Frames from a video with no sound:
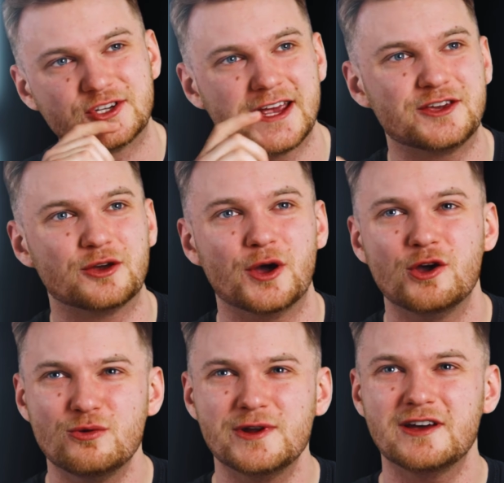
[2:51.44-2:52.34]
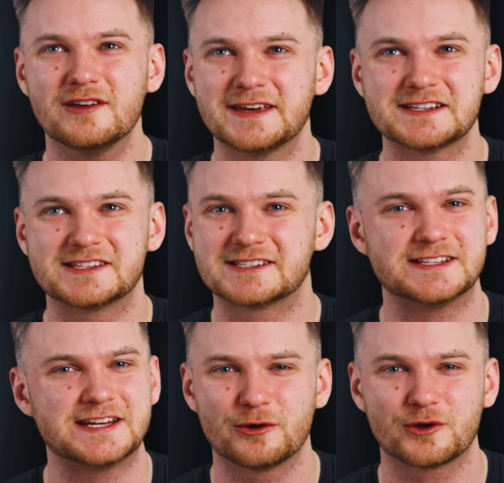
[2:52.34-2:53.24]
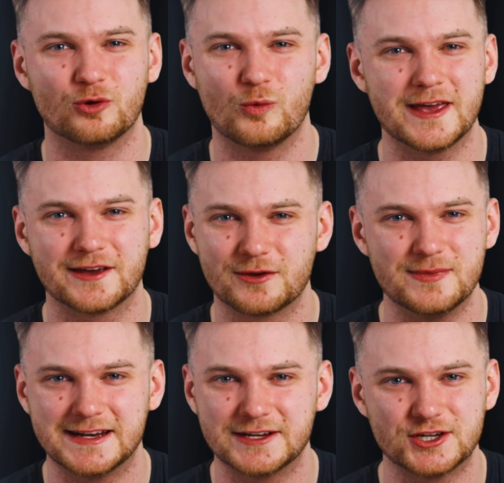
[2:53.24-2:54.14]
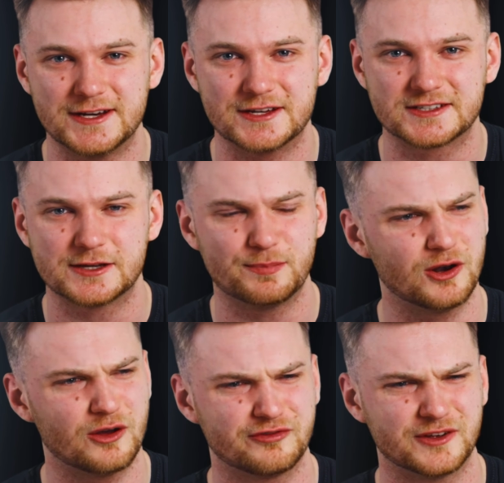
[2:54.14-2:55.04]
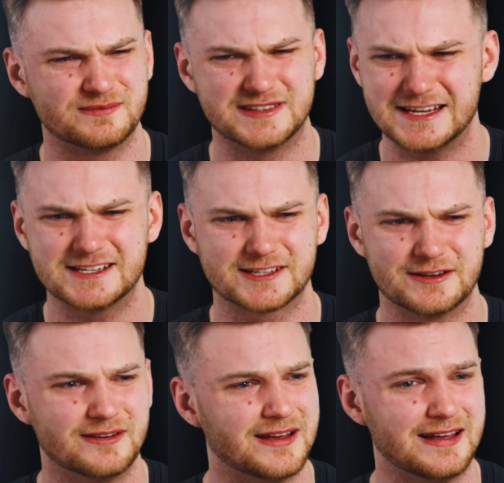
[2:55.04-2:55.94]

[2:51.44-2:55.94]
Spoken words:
Jacob, who on earth has the satirical wit and comedic genius to pull off a decent,